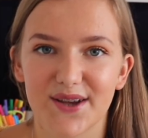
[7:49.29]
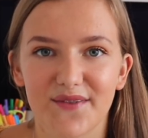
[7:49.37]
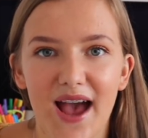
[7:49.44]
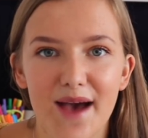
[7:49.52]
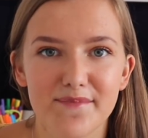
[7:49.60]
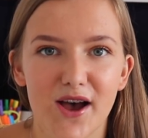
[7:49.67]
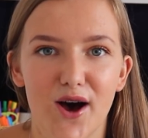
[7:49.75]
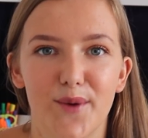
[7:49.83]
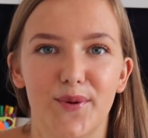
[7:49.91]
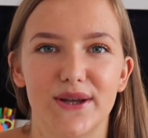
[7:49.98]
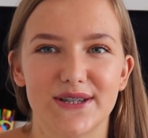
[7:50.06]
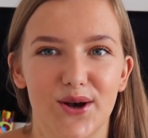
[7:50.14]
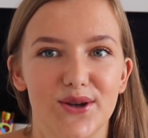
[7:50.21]
so I've kept that
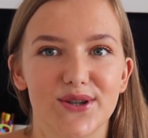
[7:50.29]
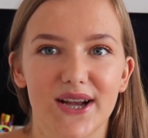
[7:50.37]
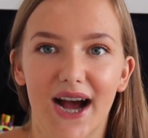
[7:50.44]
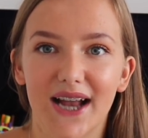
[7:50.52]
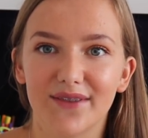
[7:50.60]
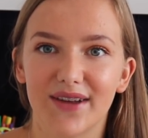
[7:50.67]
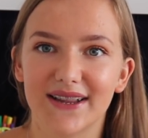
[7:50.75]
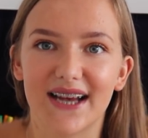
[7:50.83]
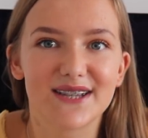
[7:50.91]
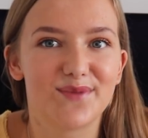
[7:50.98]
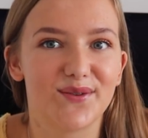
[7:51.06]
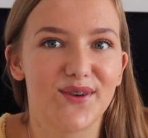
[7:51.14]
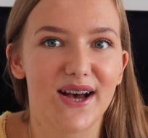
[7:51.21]
up as also kind of like
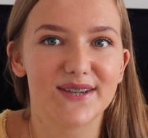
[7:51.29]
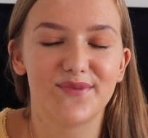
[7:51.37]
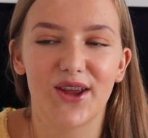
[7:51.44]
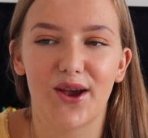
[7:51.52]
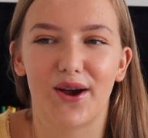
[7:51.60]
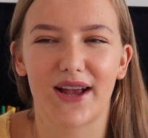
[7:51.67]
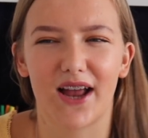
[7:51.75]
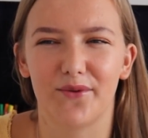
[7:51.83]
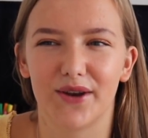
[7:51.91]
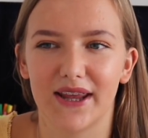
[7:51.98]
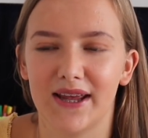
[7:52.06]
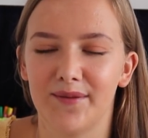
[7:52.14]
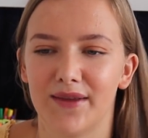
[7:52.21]
that's my first video. I kind of
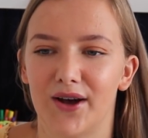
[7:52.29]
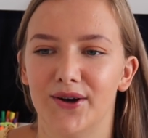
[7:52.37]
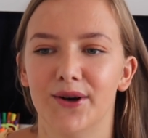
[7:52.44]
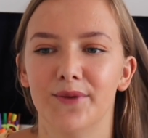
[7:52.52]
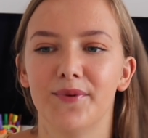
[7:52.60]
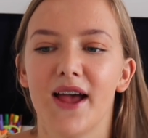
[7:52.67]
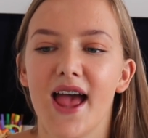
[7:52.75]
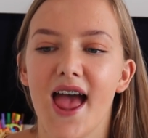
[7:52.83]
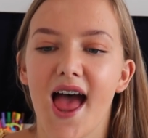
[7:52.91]
want to keep that up.